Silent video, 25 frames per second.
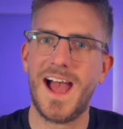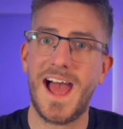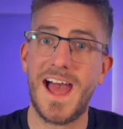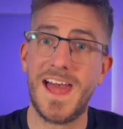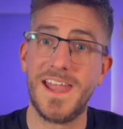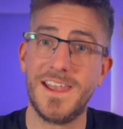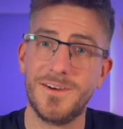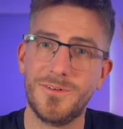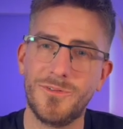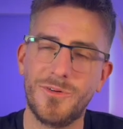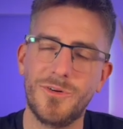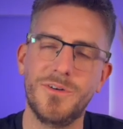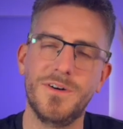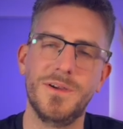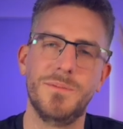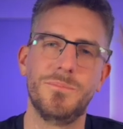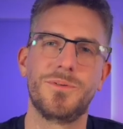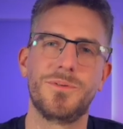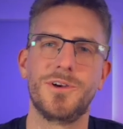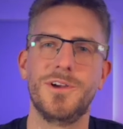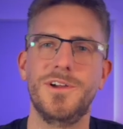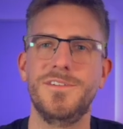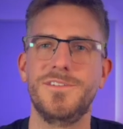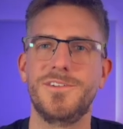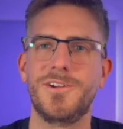and it will
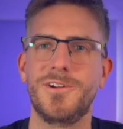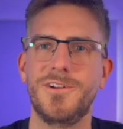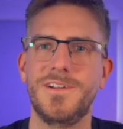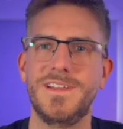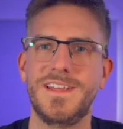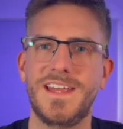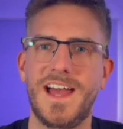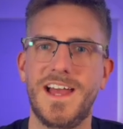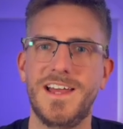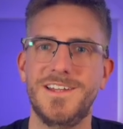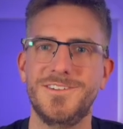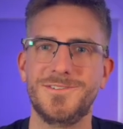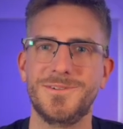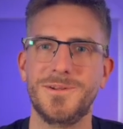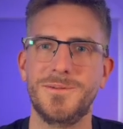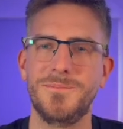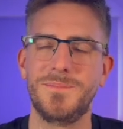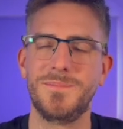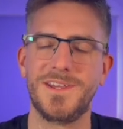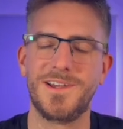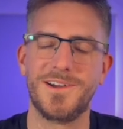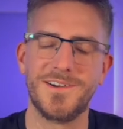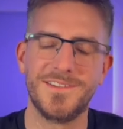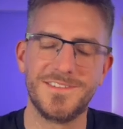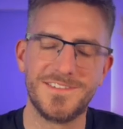improve your
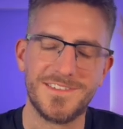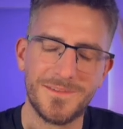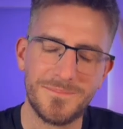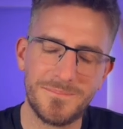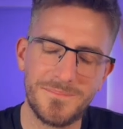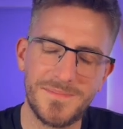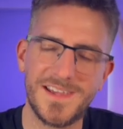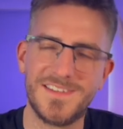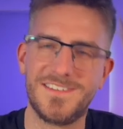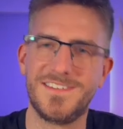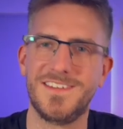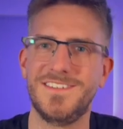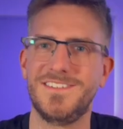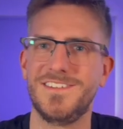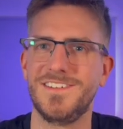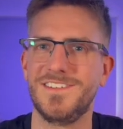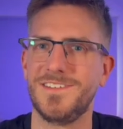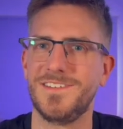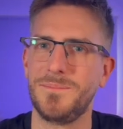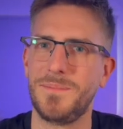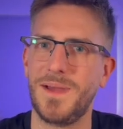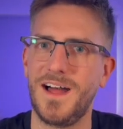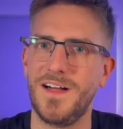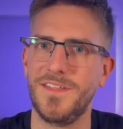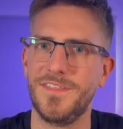engagement because the message
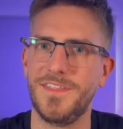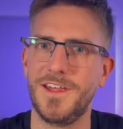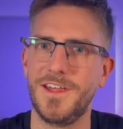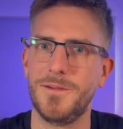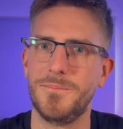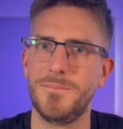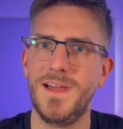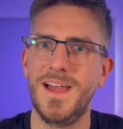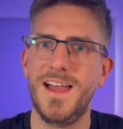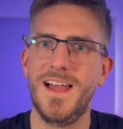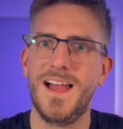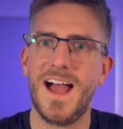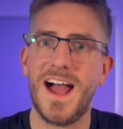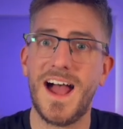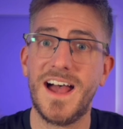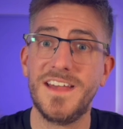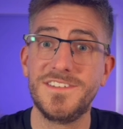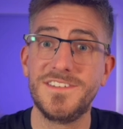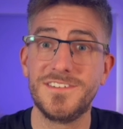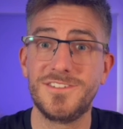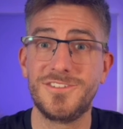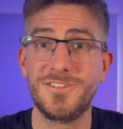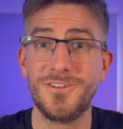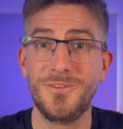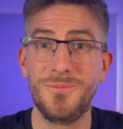is about them,
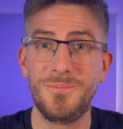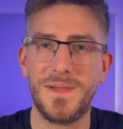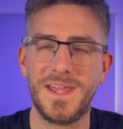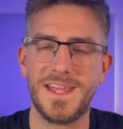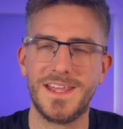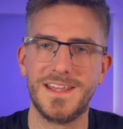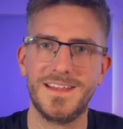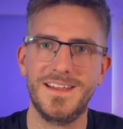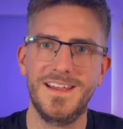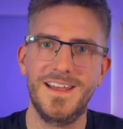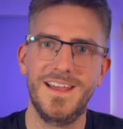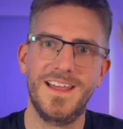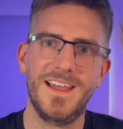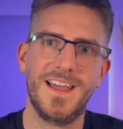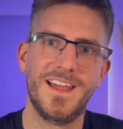as it should be.